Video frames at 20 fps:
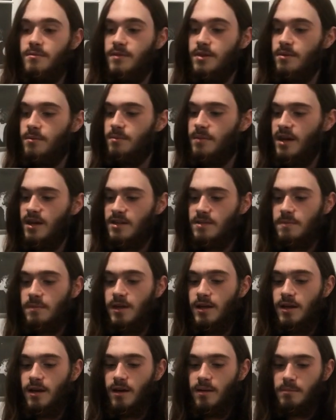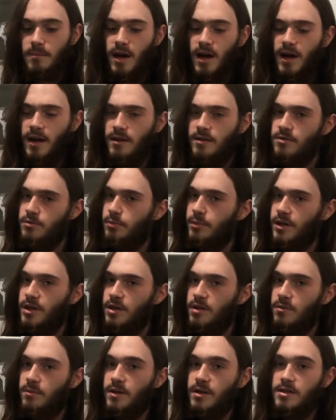the base plate on mine is
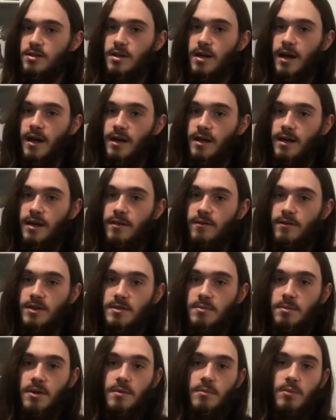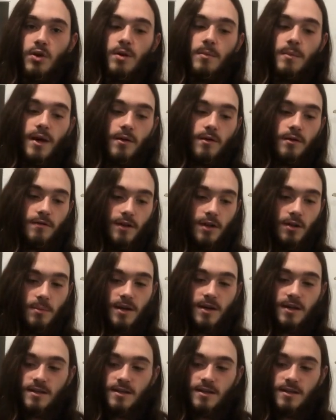weird, which I kind of explain more in my review, but